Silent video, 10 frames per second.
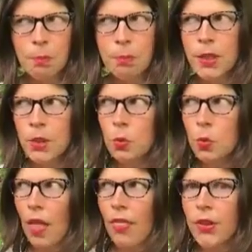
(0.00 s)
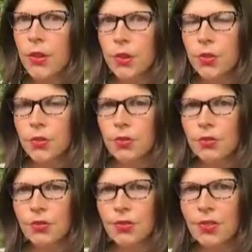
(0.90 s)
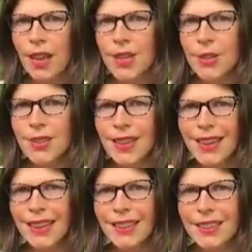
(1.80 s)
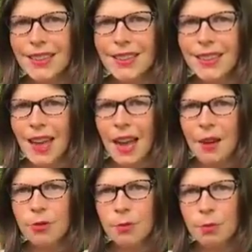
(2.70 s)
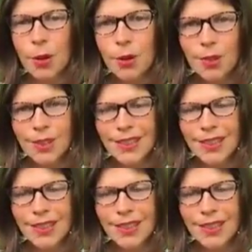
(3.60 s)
but you want the new. And you can't have both.